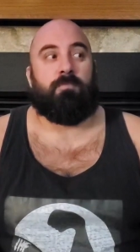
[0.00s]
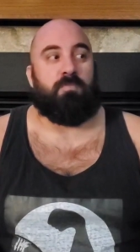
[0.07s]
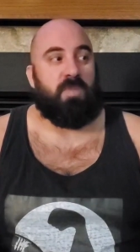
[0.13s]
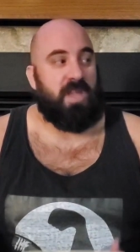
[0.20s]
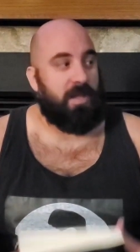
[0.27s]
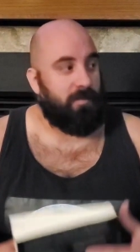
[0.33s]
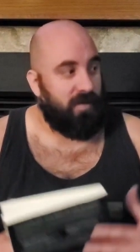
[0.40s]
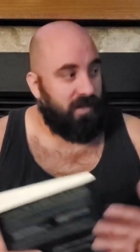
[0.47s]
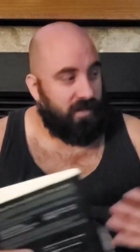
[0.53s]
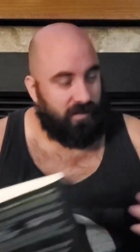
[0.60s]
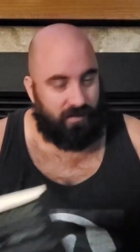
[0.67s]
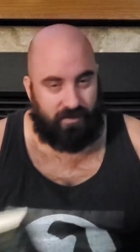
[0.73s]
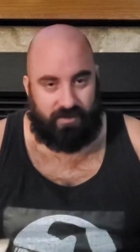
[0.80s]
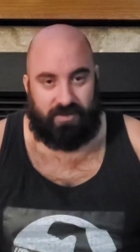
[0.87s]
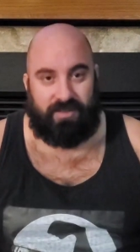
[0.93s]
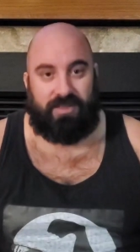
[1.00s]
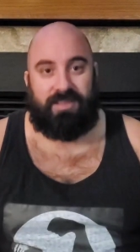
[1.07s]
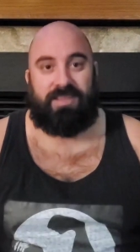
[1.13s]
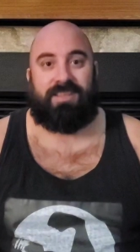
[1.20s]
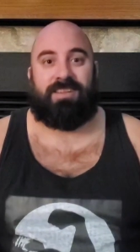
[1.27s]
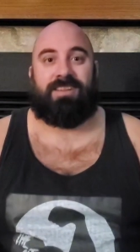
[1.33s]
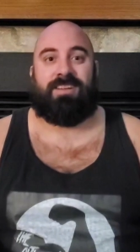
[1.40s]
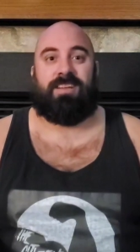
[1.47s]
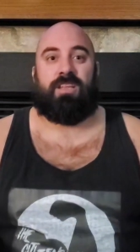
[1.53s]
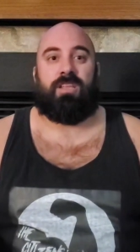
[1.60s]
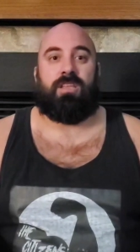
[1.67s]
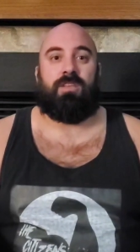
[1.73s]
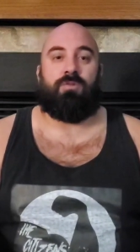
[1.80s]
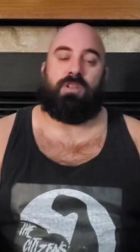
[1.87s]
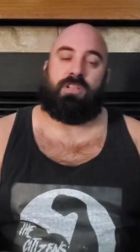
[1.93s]
maybe
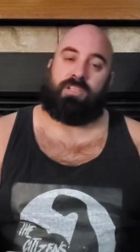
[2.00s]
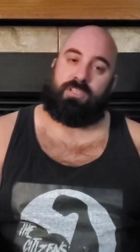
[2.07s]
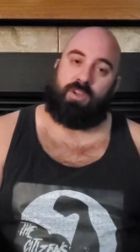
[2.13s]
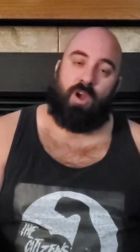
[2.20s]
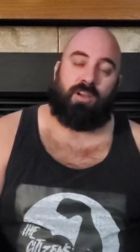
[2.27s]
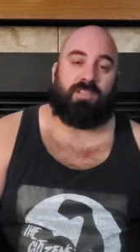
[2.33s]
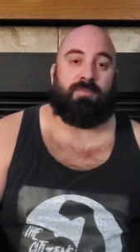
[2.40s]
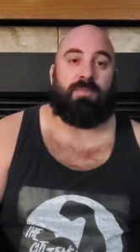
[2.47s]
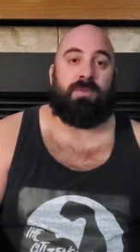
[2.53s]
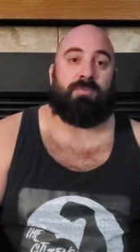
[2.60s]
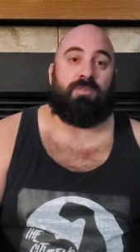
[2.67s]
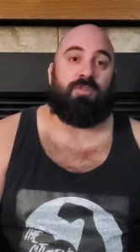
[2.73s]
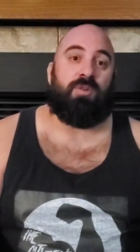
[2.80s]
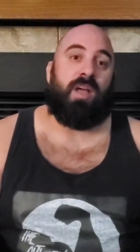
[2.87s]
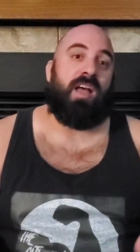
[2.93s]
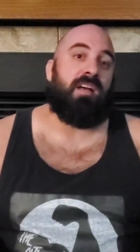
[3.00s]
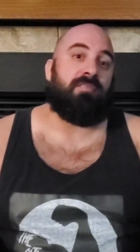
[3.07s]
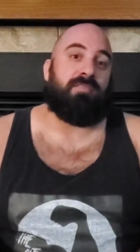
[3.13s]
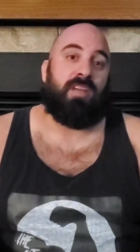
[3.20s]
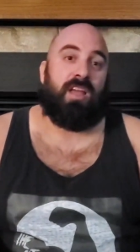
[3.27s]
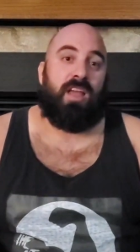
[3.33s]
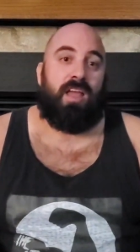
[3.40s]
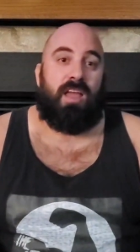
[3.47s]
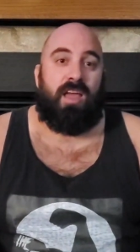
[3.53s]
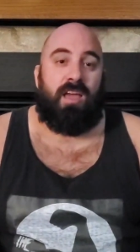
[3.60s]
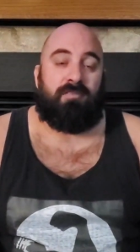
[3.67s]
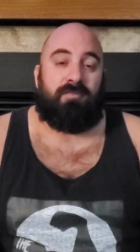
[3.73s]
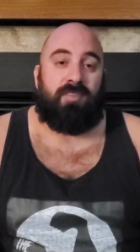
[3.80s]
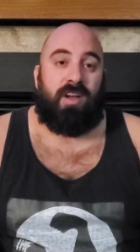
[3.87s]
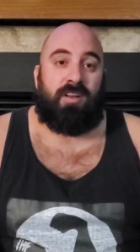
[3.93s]
you need to talk to people who have
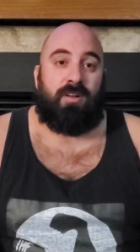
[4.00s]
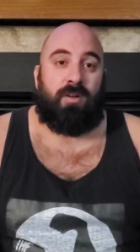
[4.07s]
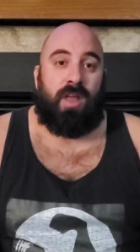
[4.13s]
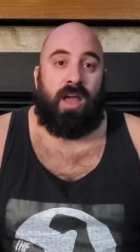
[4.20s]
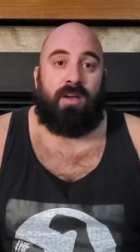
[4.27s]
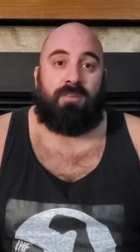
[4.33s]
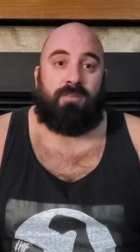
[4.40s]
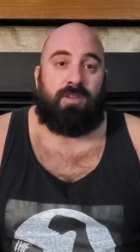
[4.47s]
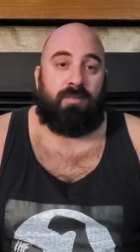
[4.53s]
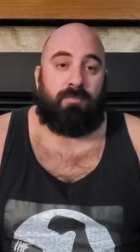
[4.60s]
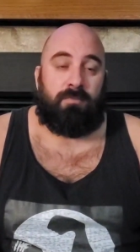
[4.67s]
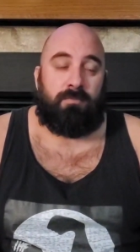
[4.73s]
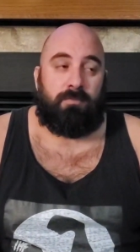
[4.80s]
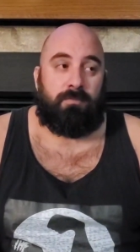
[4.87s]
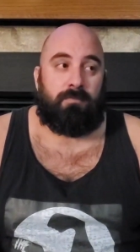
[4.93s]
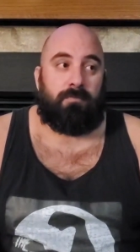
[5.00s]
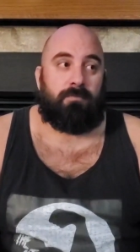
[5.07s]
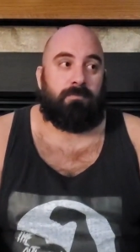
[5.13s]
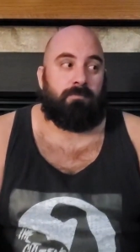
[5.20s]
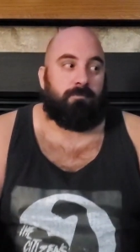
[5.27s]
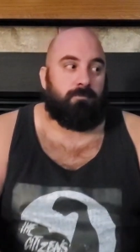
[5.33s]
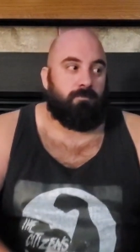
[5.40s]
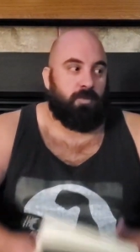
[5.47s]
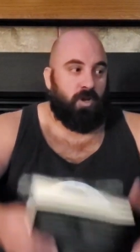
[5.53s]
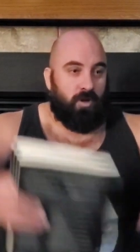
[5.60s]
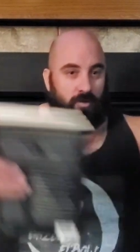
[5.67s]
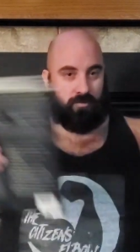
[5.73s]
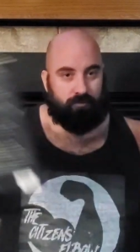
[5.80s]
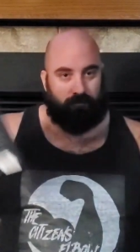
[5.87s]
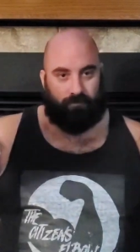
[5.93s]
and find out how you can, you
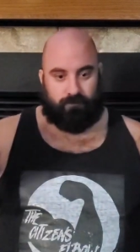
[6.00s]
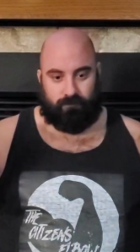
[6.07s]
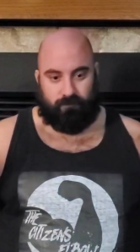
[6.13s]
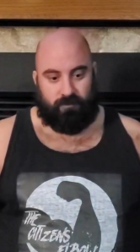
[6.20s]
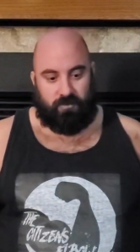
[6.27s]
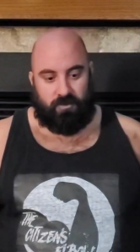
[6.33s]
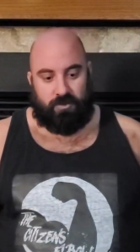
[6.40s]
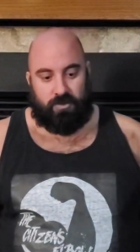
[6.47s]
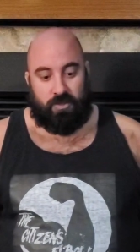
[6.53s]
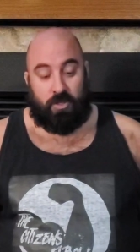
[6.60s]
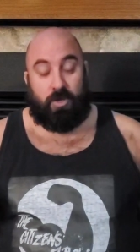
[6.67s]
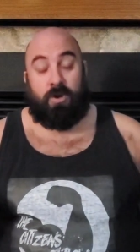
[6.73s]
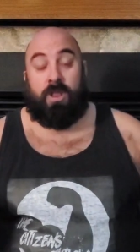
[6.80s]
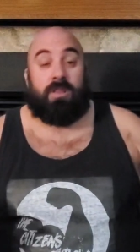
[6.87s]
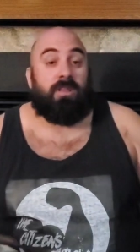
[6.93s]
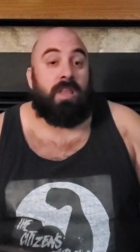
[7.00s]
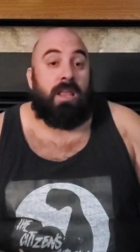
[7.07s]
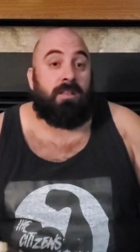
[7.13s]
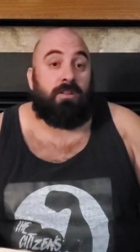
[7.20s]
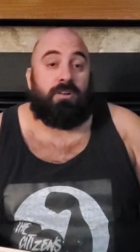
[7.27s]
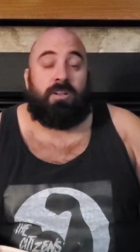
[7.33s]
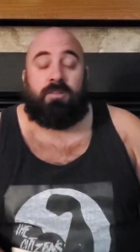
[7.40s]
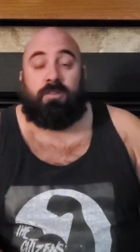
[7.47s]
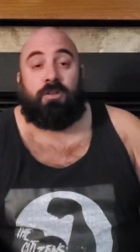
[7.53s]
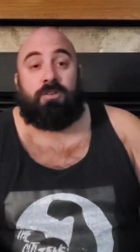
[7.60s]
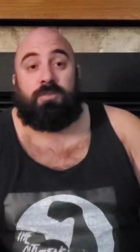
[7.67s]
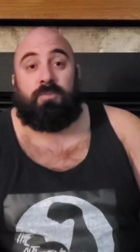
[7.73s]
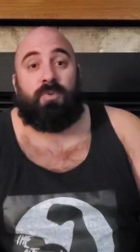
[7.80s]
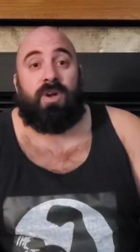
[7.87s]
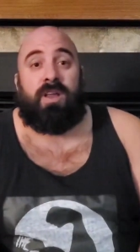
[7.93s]
know, learn and learn,
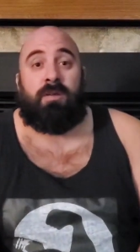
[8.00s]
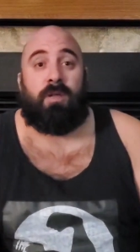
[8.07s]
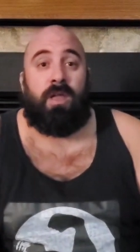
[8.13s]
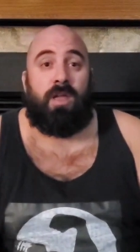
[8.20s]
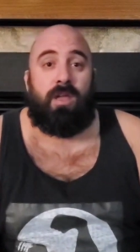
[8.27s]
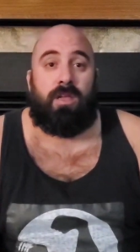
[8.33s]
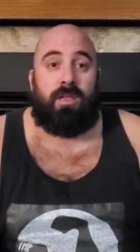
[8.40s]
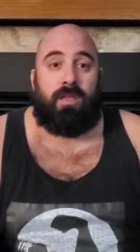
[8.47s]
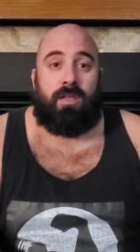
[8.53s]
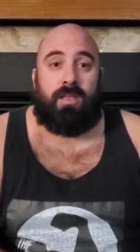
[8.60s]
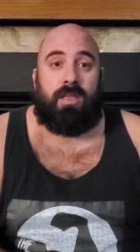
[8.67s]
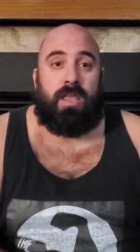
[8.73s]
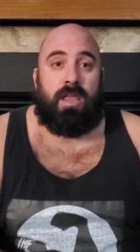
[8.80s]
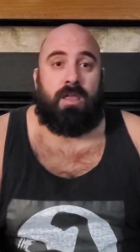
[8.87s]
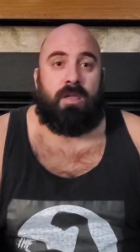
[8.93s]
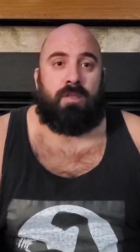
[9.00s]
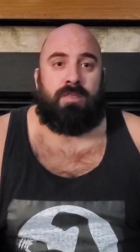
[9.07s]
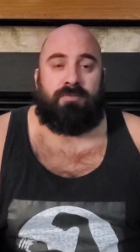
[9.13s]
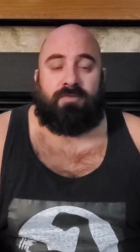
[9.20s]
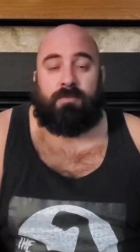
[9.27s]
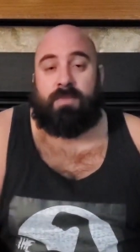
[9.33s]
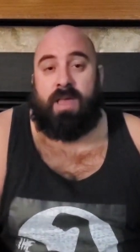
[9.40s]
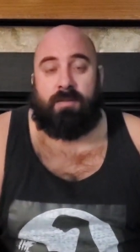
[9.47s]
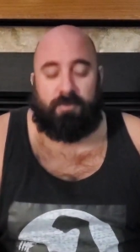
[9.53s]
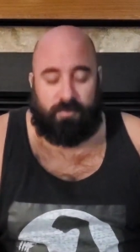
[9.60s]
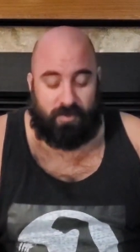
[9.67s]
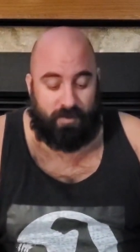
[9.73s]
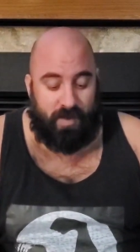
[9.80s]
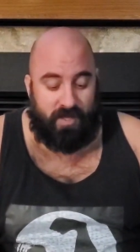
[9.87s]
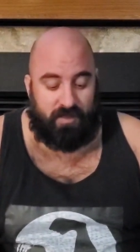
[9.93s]
learn to pray in, from
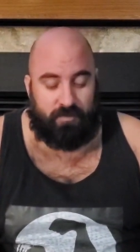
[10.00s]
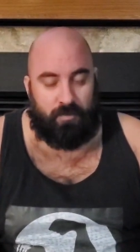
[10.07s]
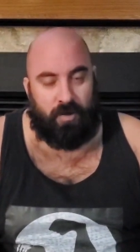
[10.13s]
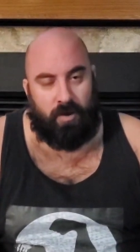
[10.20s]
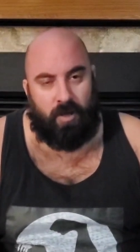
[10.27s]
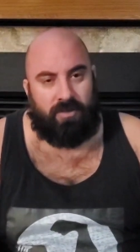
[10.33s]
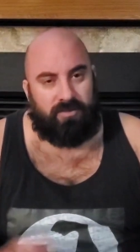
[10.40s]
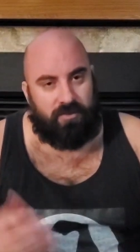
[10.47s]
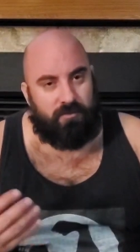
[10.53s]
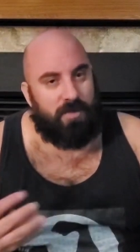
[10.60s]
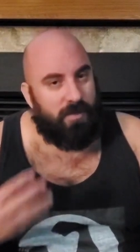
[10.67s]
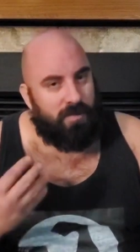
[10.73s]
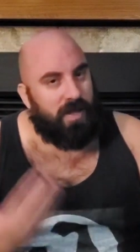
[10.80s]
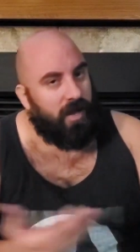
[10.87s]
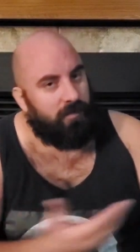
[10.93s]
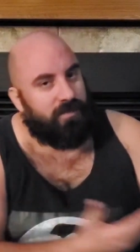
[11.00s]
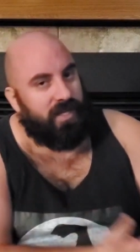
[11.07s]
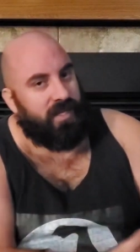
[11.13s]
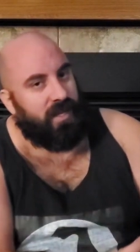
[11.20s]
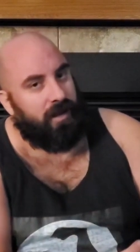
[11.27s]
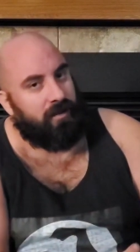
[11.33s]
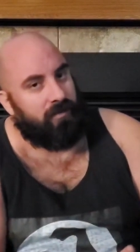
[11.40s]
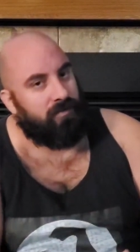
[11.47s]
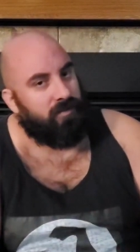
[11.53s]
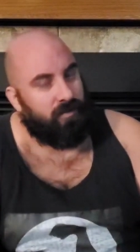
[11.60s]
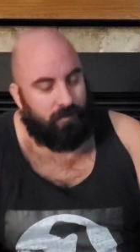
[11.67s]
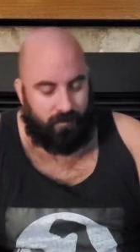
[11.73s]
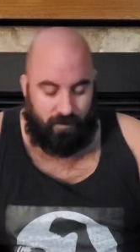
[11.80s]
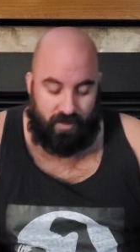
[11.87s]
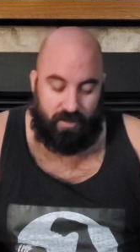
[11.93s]
that space, but also maybe help take care of
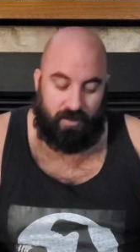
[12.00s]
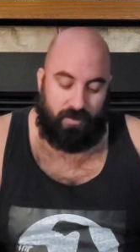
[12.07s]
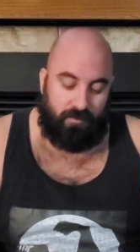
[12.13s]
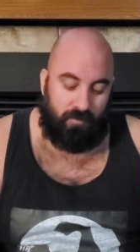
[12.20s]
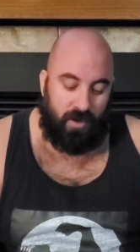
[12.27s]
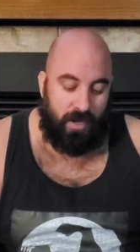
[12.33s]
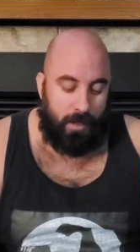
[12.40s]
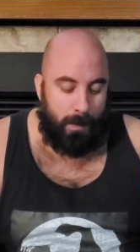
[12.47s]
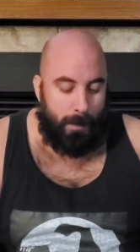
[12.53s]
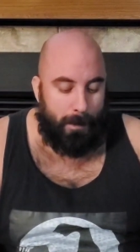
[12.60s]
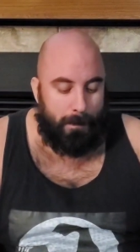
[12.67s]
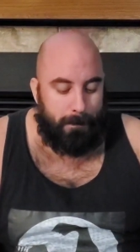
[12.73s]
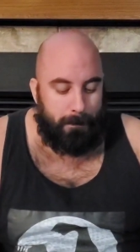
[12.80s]
them, right?